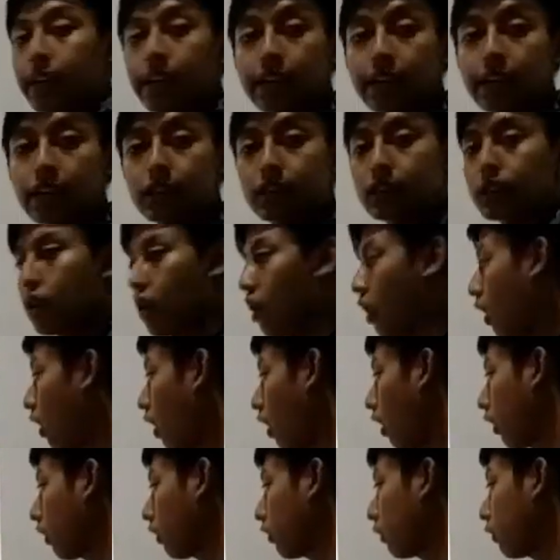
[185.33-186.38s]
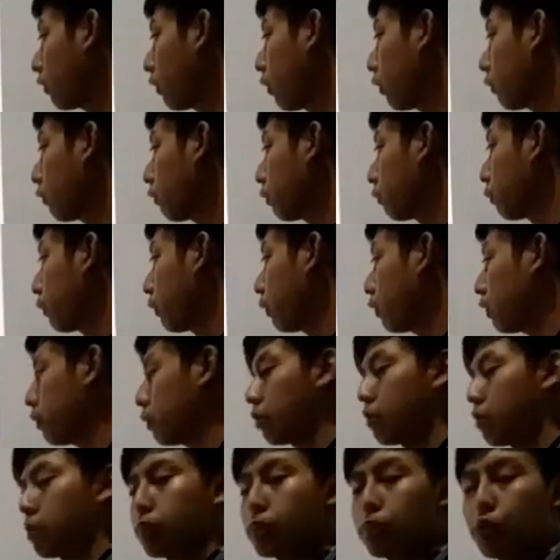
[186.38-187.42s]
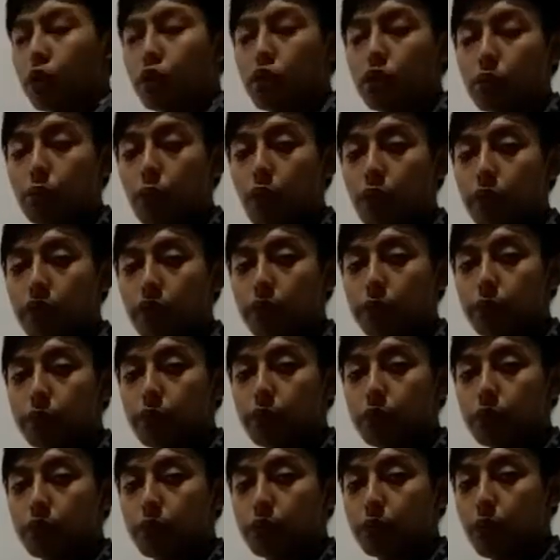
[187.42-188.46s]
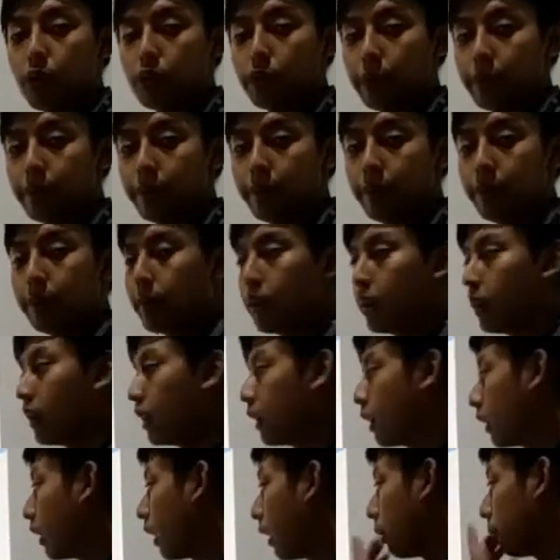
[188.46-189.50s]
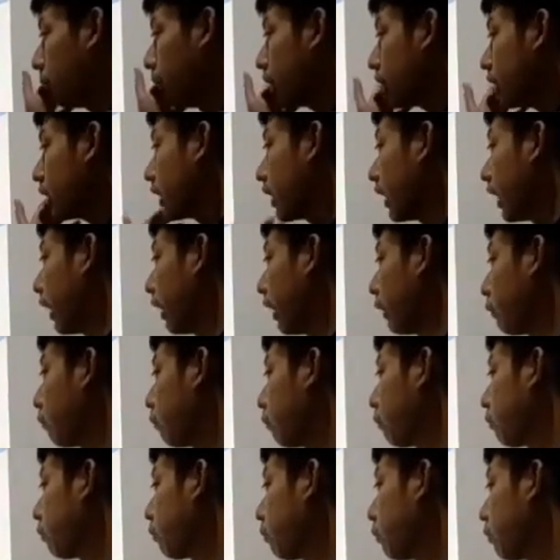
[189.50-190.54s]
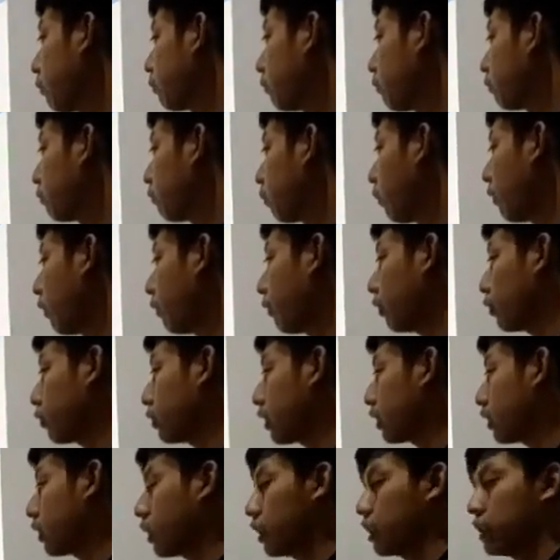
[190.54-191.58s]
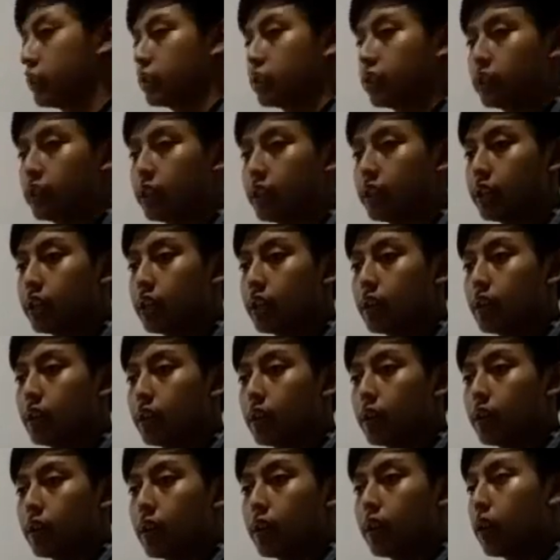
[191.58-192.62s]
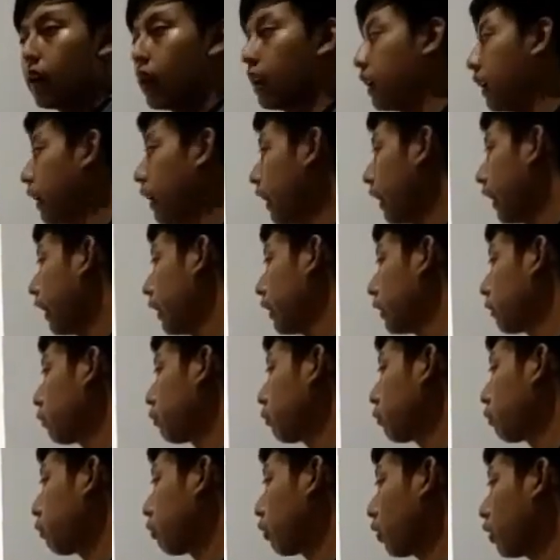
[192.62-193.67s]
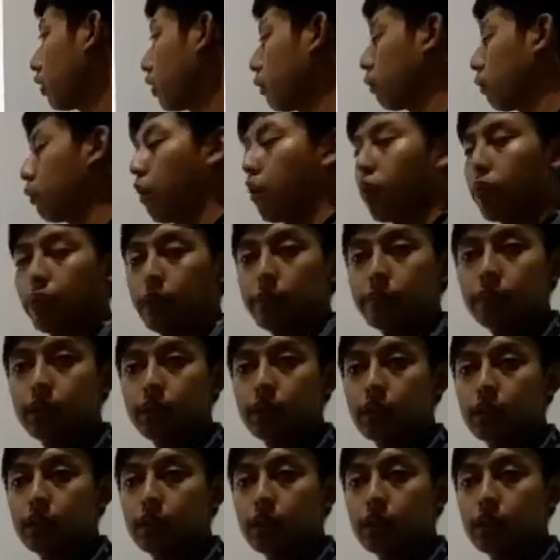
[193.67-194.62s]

is occur for plural morpheme. But in morphological conditioning, in plural morpheme,